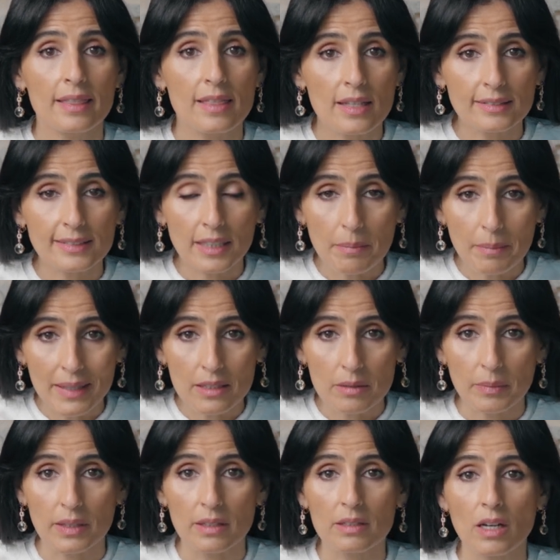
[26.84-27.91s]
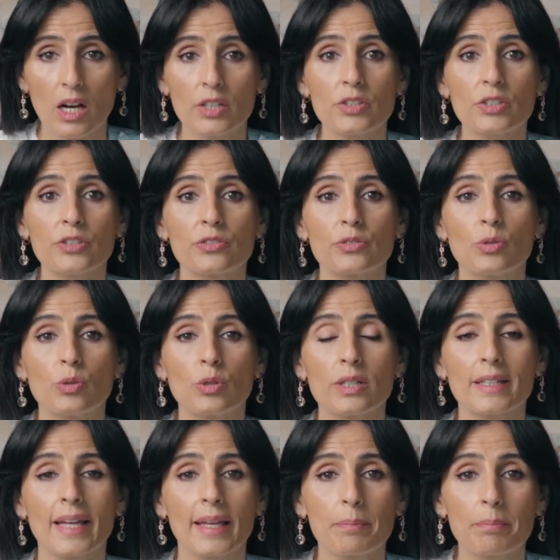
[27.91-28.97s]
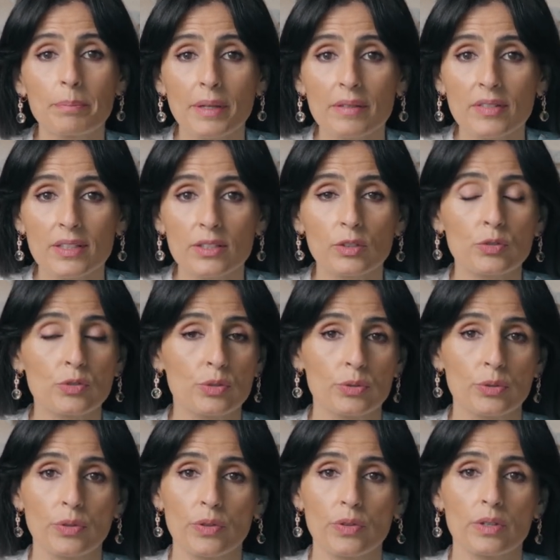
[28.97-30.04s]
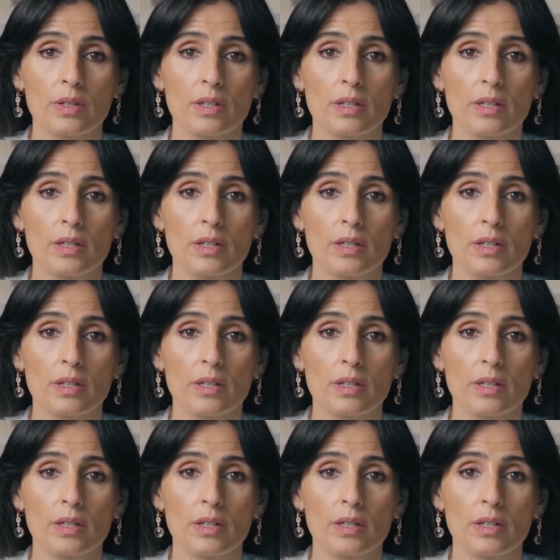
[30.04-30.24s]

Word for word: This commitment underscored a pivotal truth